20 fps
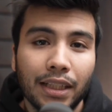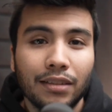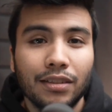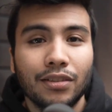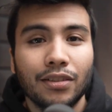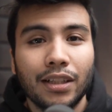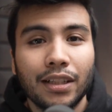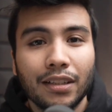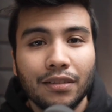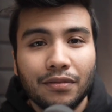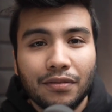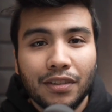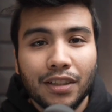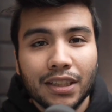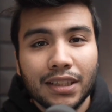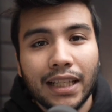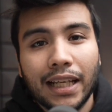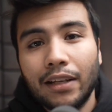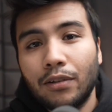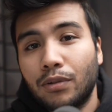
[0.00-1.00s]
we get started,
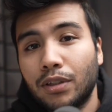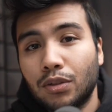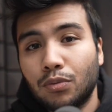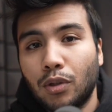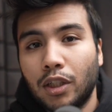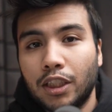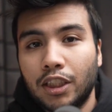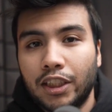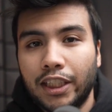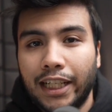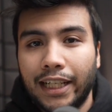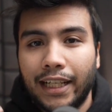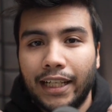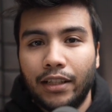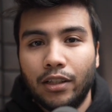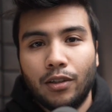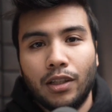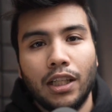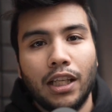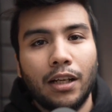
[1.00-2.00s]
first a wristwatch check.
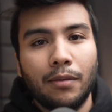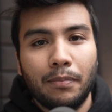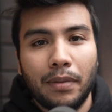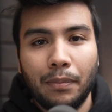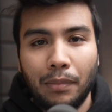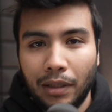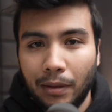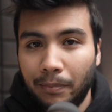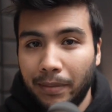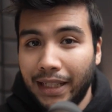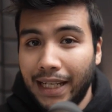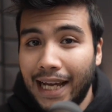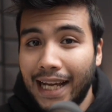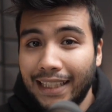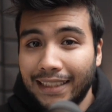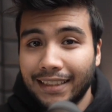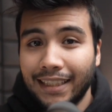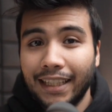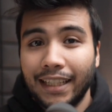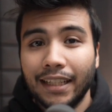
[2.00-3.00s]
I know a lot of people have been
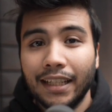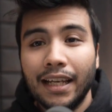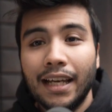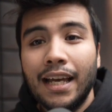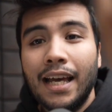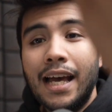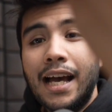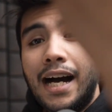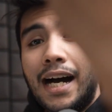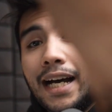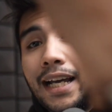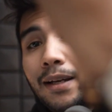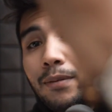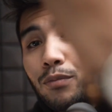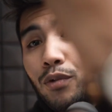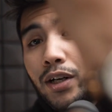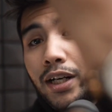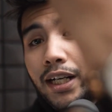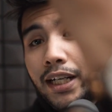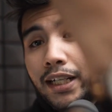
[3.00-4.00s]
asking. I
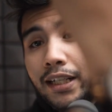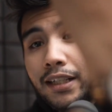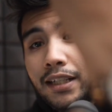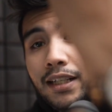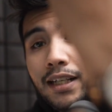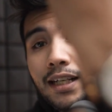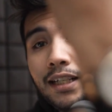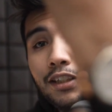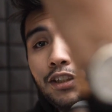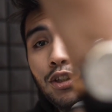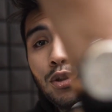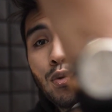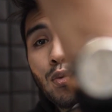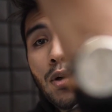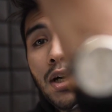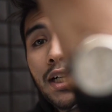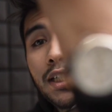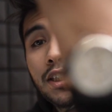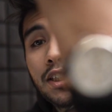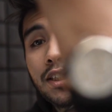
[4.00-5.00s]
am wearing a new
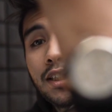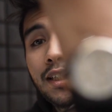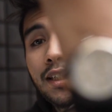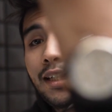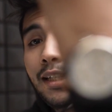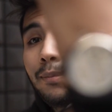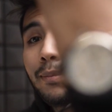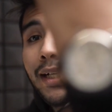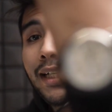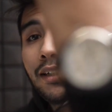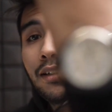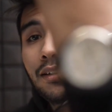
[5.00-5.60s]
watch in